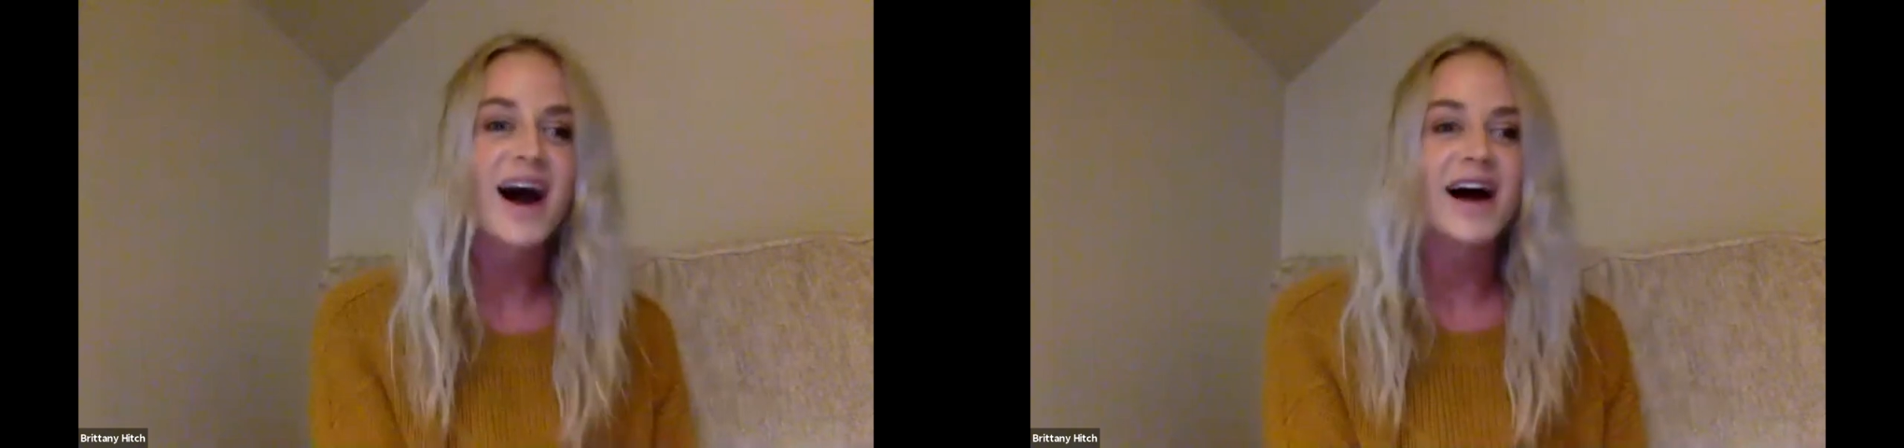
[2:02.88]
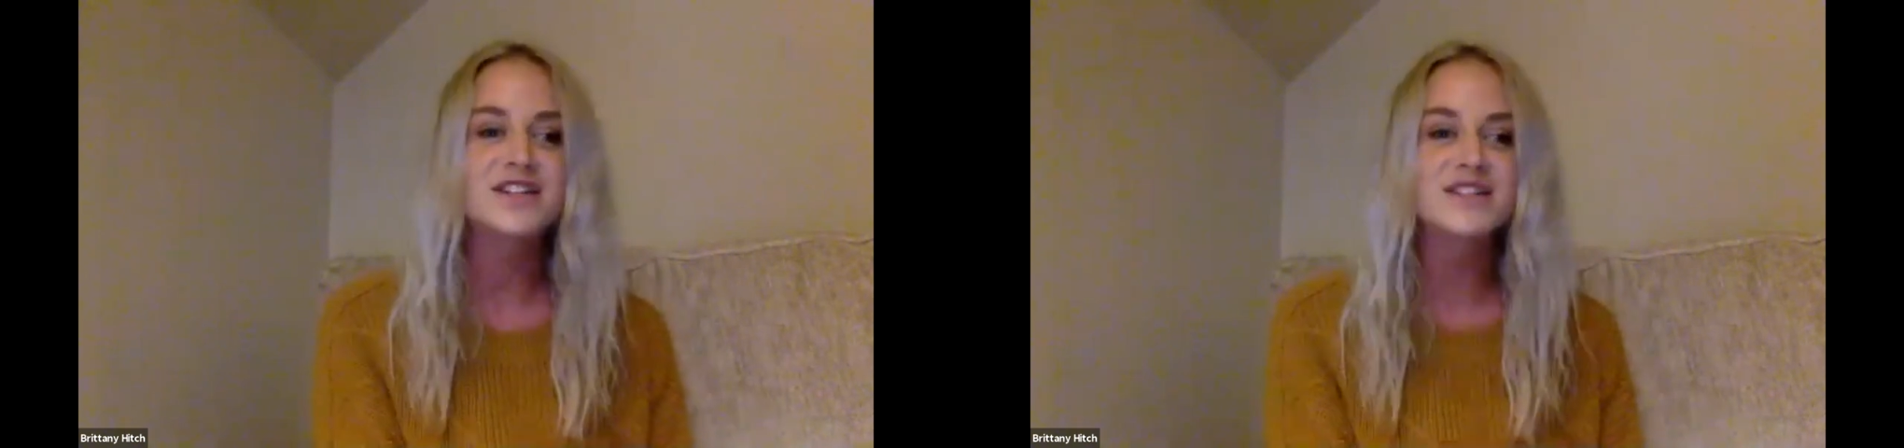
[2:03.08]

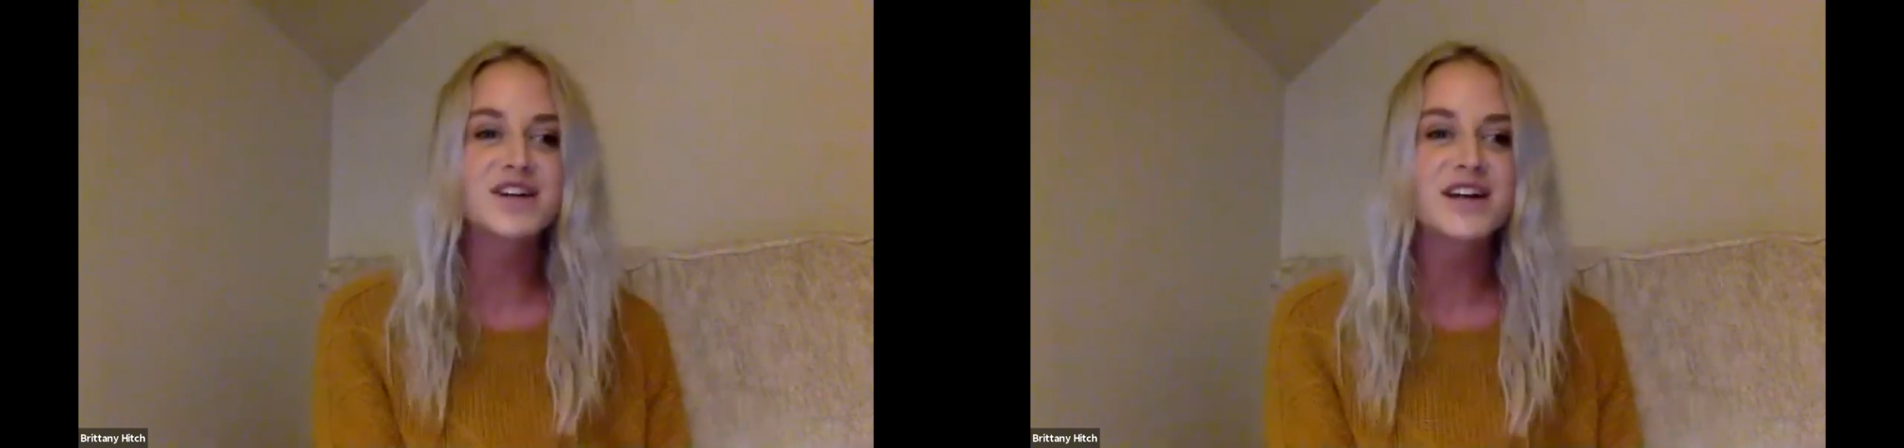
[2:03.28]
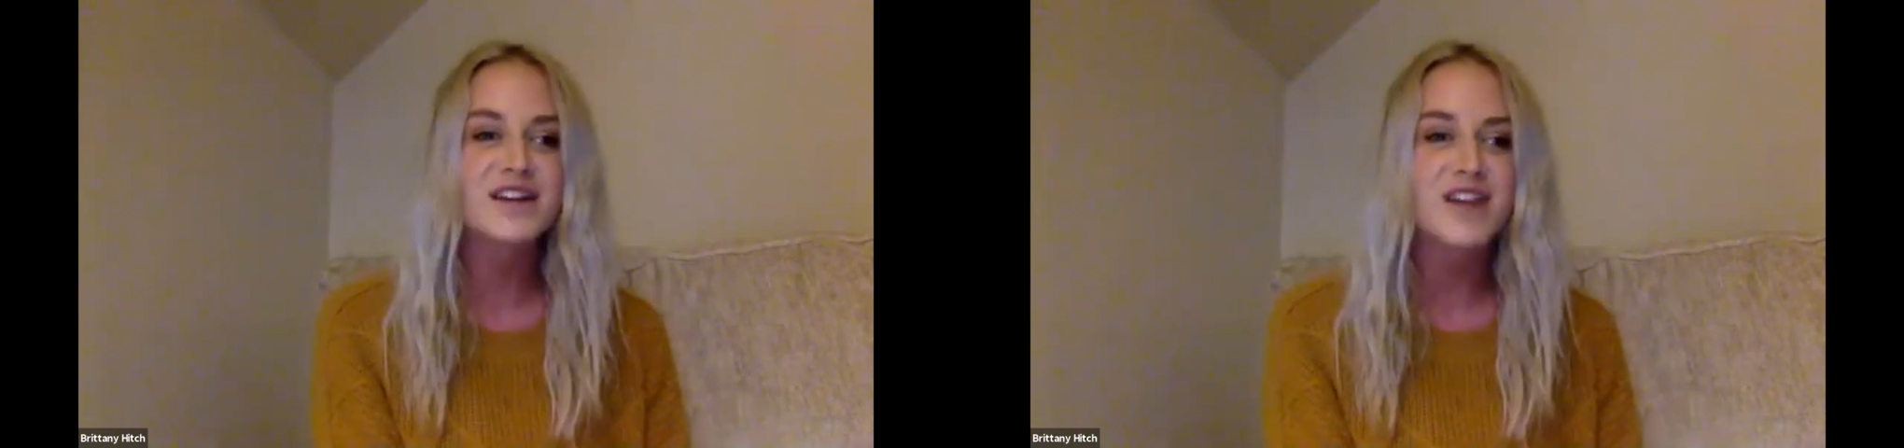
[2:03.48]
I just
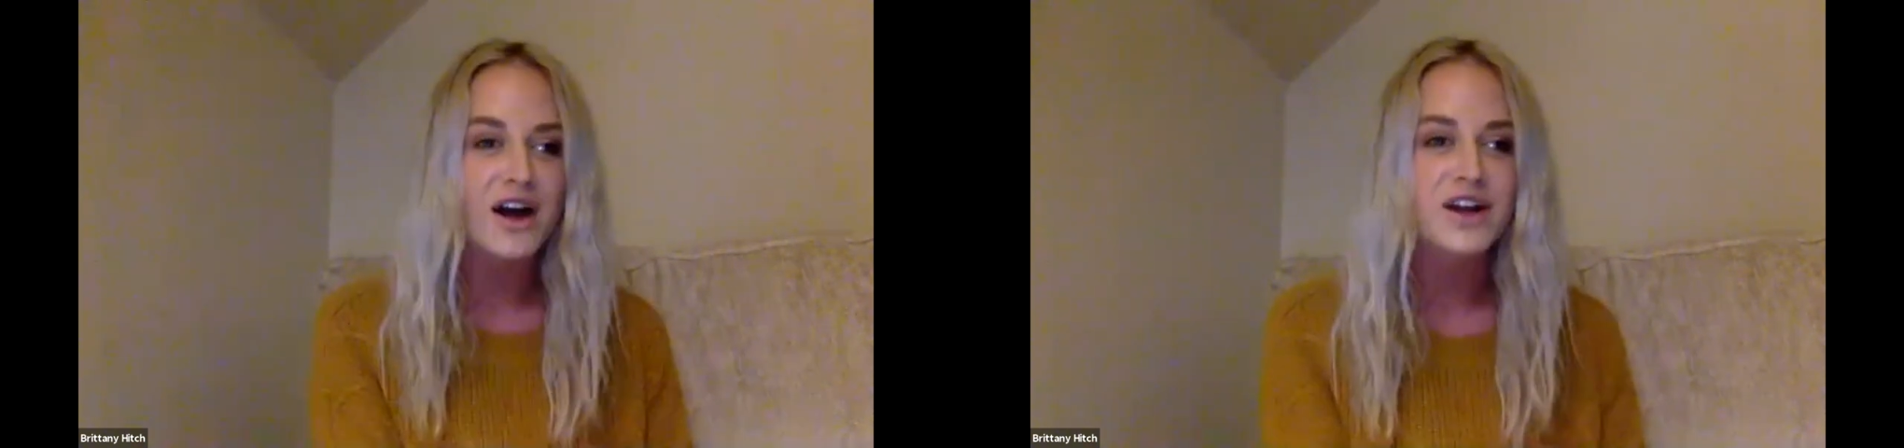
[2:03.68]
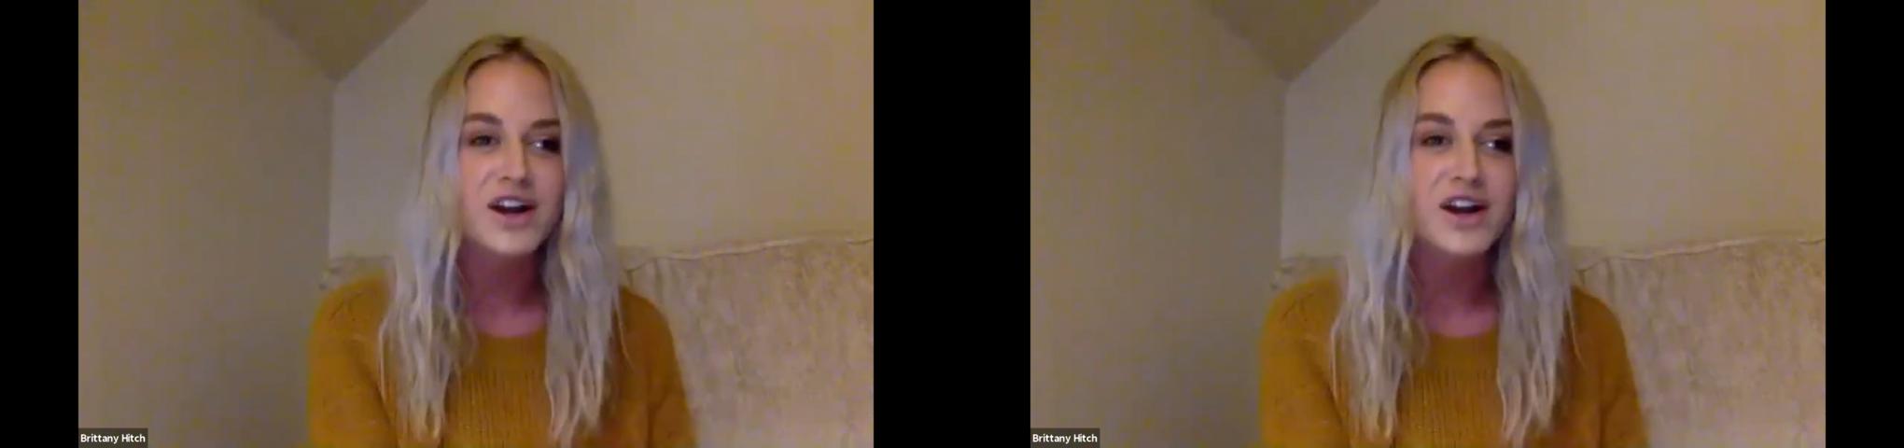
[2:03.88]
could
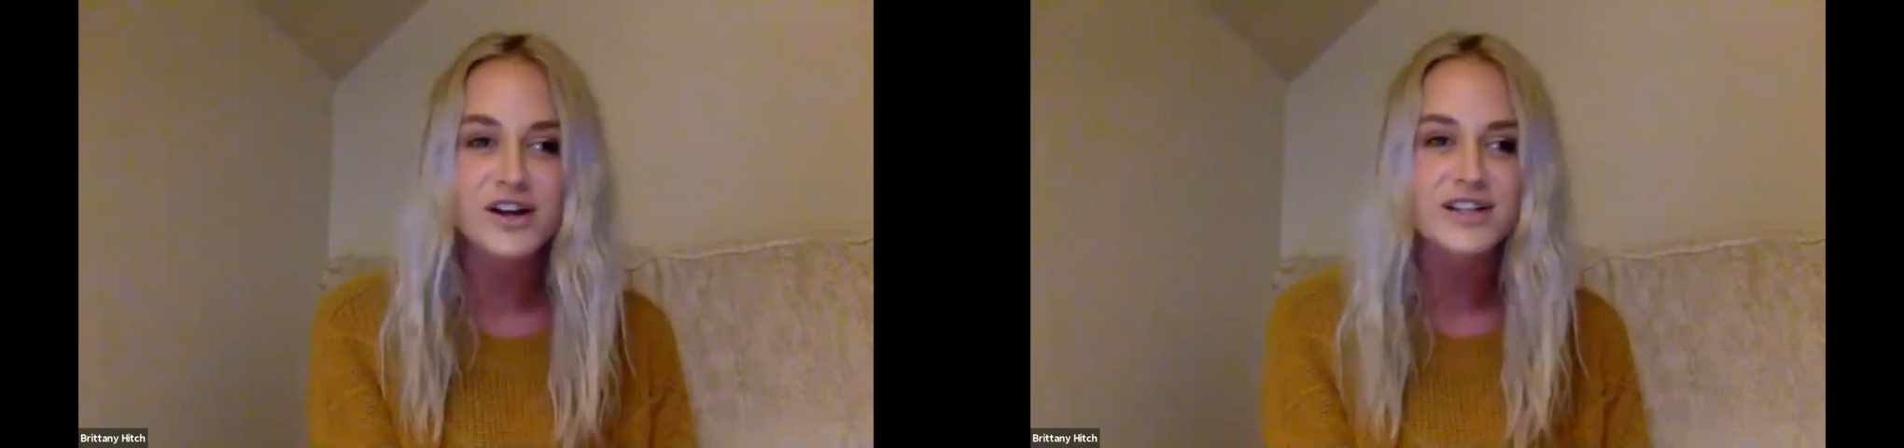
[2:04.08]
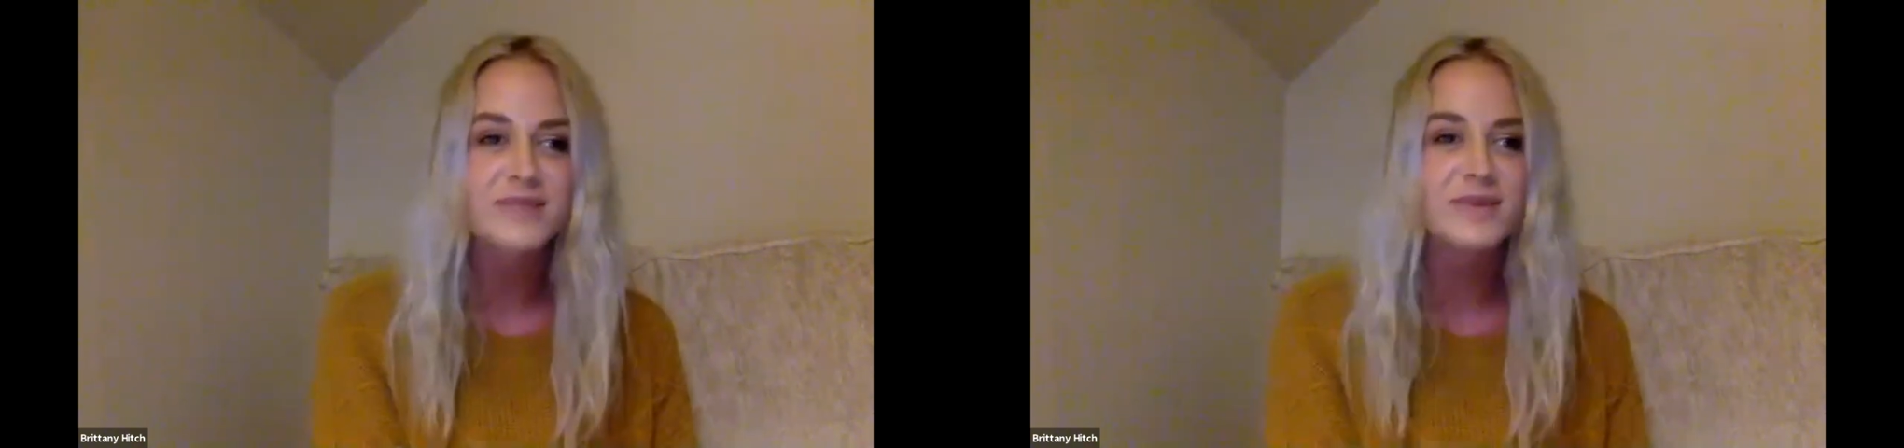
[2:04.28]
not encourage them.